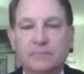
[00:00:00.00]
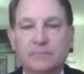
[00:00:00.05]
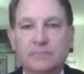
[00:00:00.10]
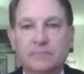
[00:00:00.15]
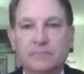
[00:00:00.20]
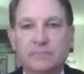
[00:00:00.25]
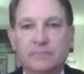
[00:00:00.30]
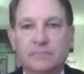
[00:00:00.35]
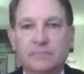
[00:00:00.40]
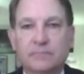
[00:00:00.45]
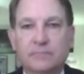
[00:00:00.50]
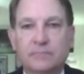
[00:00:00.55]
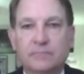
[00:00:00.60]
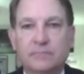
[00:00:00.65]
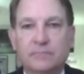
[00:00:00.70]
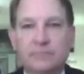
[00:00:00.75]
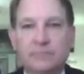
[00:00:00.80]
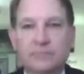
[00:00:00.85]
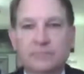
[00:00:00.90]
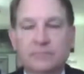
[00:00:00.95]

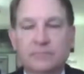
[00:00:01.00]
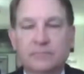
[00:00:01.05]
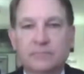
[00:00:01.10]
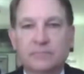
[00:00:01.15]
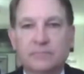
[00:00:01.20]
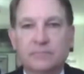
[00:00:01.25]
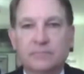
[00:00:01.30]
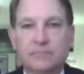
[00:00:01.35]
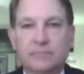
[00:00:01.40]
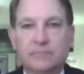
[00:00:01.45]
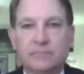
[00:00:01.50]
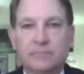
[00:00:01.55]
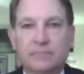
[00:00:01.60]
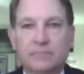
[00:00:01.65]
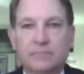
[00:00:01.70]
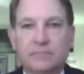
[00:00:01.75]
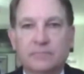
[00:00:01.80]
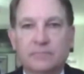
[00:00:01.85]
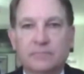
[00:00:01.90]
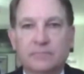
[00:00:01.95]

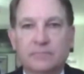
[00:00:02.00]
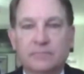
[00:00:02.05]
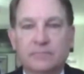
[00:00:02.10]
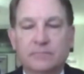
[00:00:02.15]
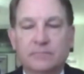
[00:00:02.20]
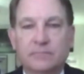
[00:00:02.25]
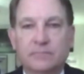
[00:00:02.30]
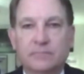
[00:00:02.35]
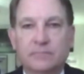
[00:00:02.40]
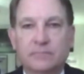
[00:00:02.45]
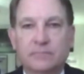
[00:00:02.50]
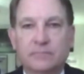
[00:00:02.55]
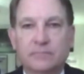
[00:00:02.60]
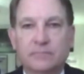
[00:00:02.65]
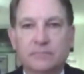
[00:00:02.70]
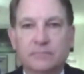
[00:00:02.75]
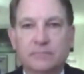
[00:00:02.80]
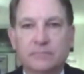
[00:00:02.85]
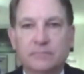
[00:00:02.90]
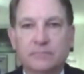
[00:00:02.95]

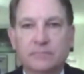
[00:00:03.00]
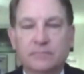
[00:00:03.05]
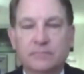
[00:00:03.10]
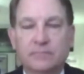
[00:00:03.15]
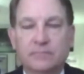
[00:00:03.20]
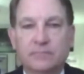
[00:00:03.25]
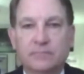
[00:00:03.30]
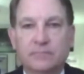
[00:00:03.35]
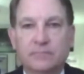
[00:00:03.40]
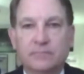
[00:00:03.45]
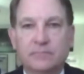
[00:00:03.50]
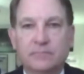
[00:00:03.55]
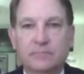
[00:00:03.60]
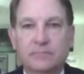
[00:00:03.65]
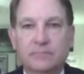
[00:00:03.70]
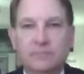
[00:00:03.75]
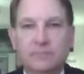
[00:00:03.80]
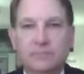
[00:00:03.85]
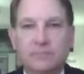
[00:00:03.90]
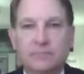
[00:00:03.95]

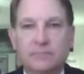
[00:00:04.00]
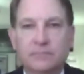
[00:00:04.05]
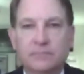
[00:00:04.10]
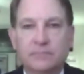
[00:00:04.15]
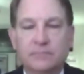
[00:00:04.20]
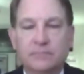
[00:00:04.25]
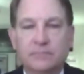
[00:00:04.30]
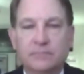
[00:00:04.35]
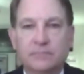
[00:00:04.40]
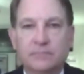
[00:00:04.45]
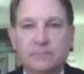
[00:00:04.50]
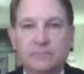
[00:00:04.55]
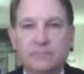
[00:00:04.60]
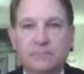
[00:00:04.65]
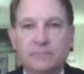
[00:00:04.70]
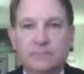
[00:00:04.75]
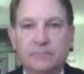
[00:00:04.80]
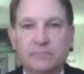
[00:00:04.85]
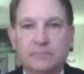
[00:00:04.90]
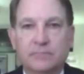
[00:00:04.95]

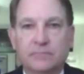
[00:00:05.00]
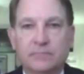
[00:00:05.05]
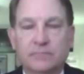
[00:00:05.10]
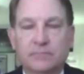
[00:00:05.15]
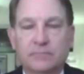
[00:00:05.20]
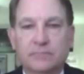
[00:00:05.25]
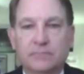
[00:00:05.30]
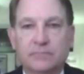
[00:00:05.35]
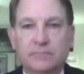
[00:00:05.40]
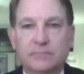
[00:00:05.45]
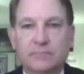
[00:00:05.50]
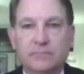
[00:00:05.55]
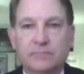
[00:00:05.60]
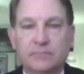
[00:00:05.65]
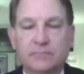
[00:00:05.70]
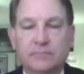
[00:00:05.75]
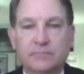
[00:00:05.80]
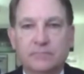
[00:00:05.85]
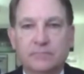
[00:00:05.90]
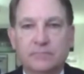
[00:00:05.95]

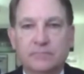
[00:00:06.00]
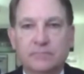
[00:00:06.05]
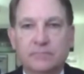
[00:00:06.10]
(not speaking)